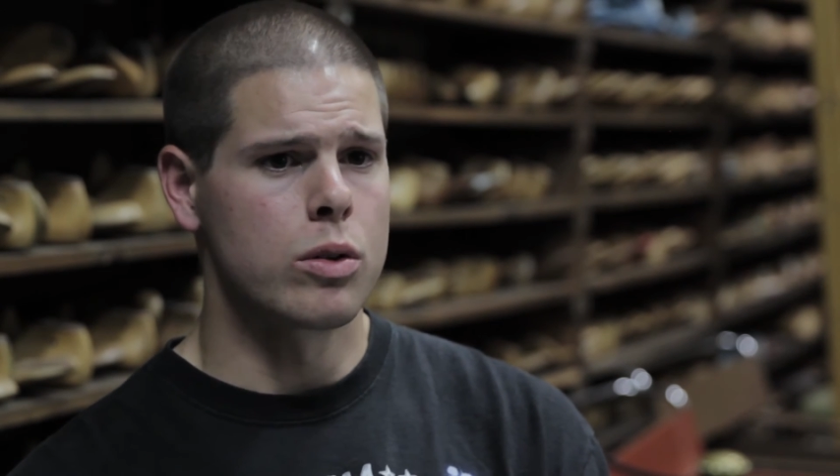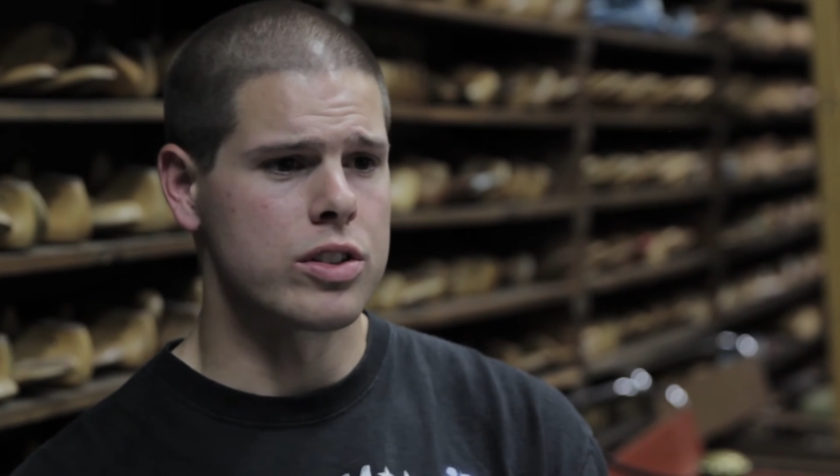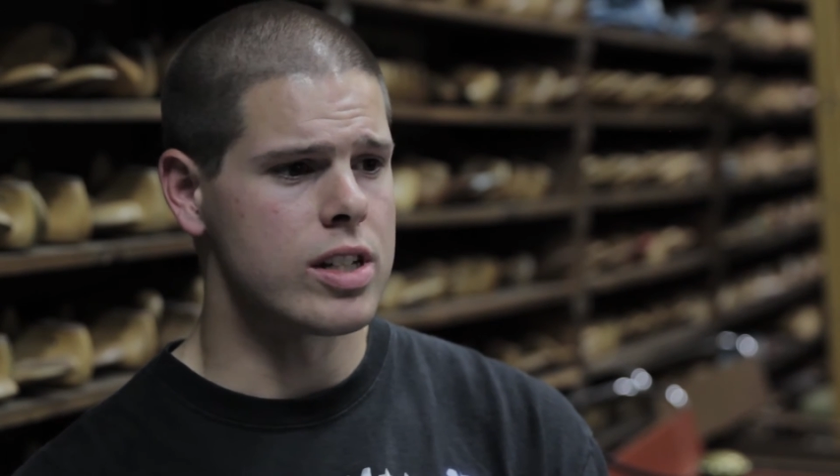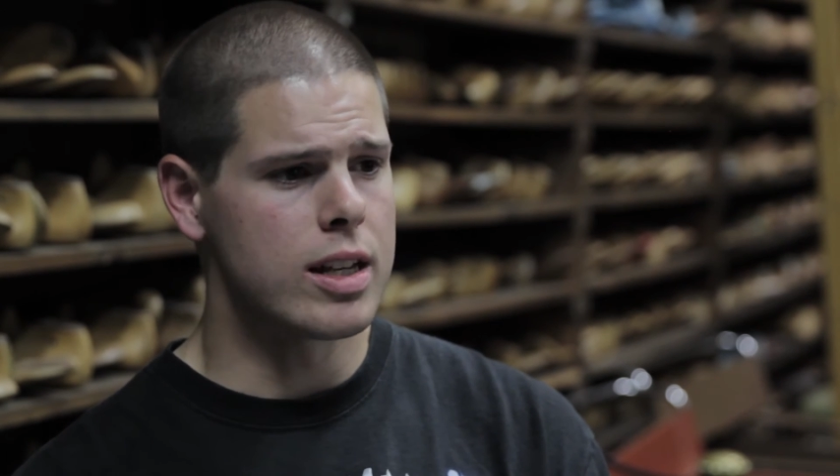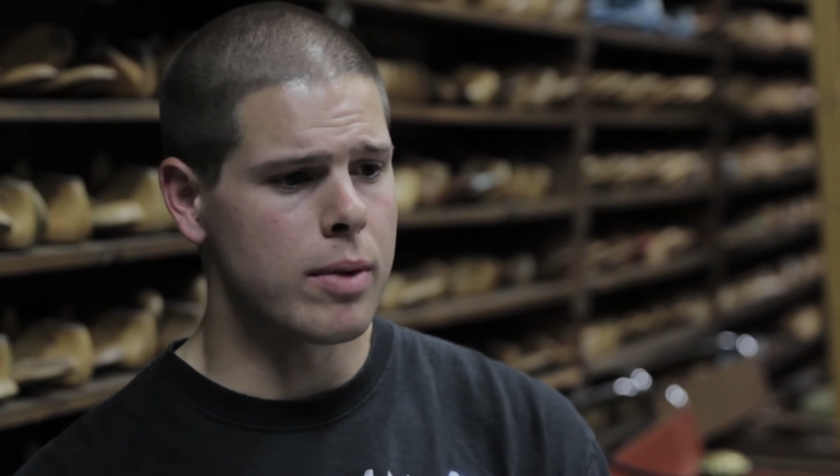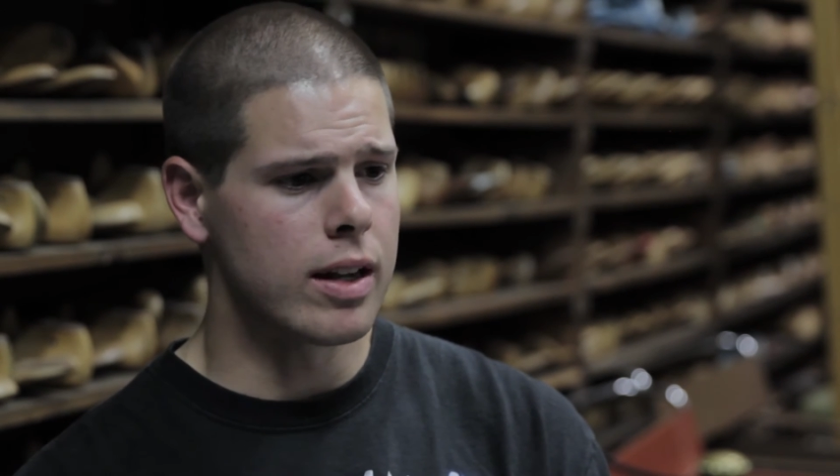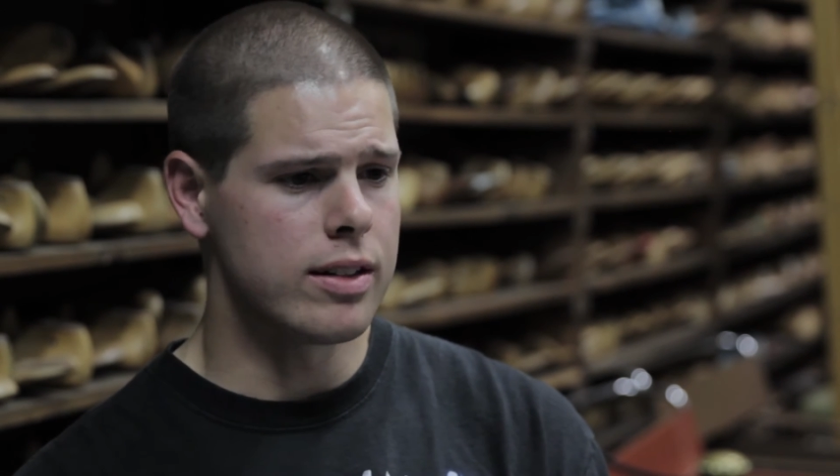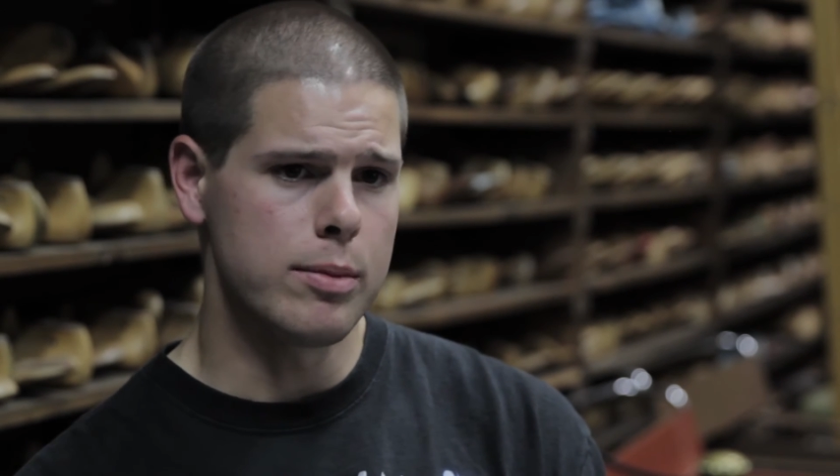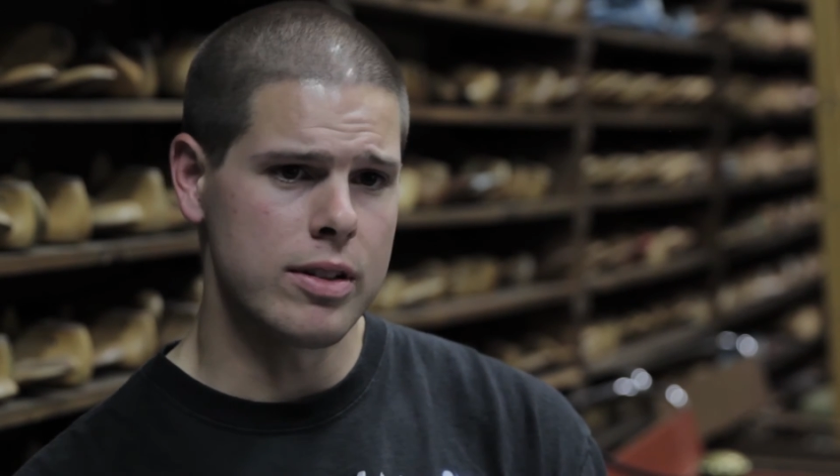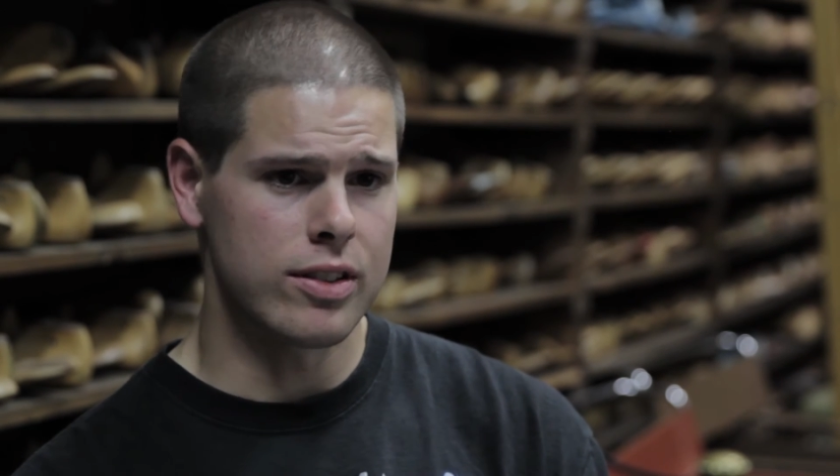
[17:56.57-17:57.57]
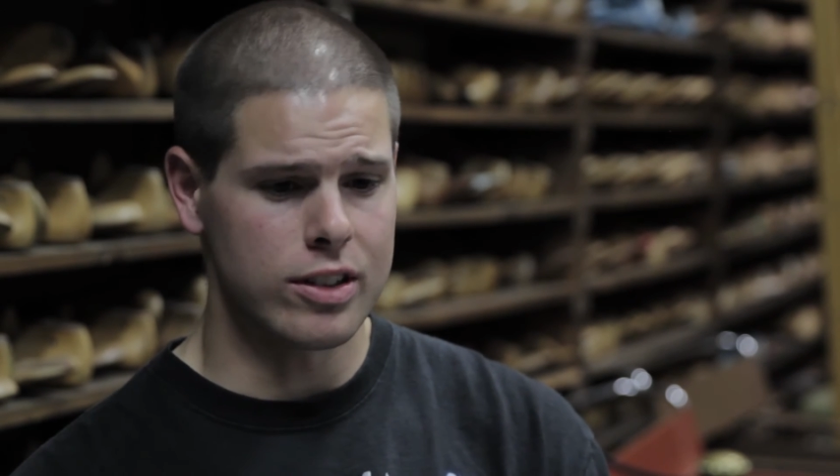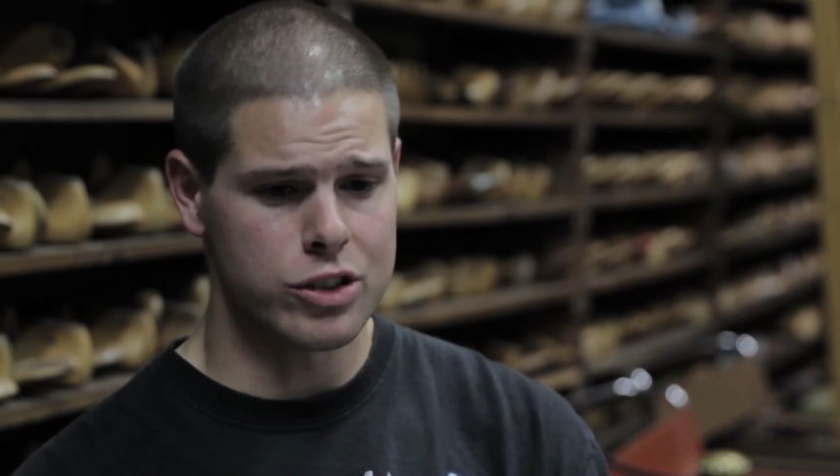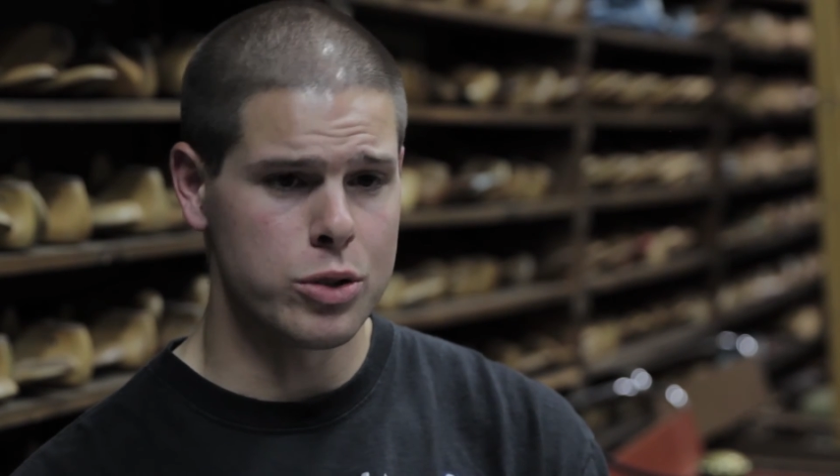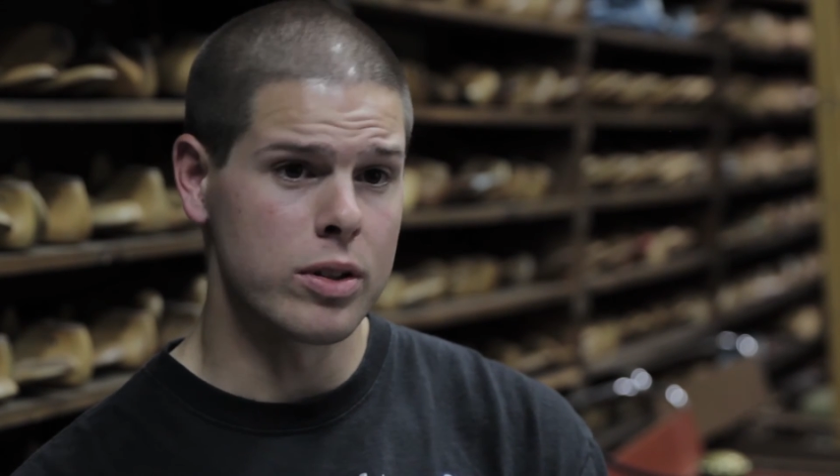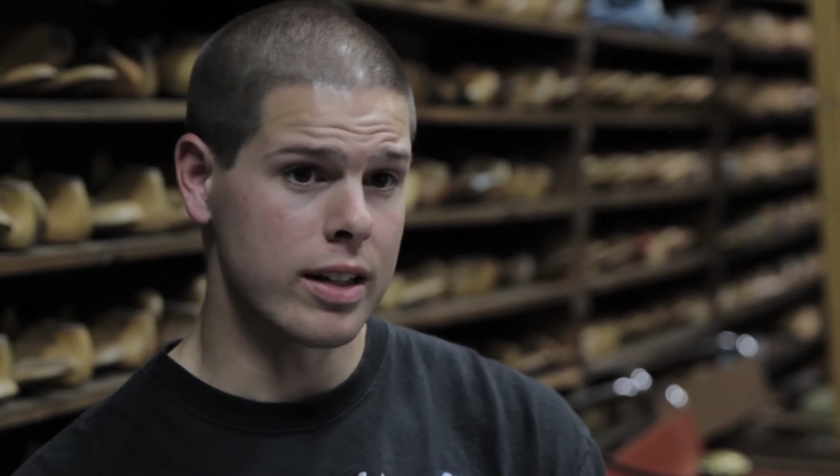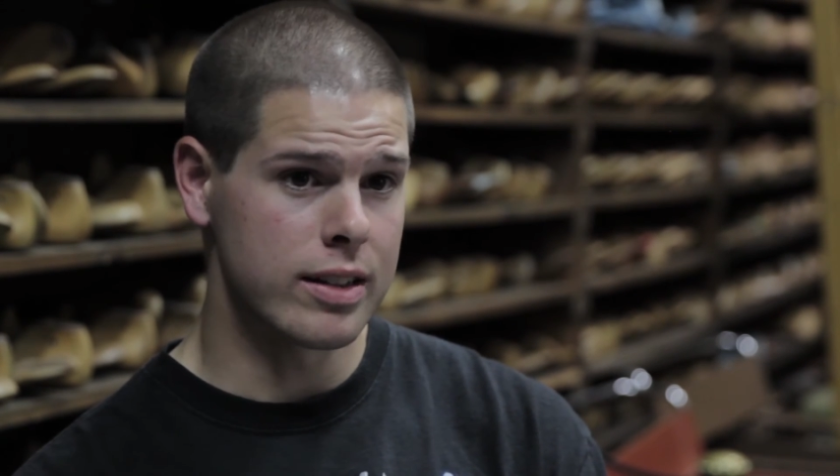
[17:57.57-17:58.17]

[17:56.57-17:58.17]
or say my DP says, let's shoot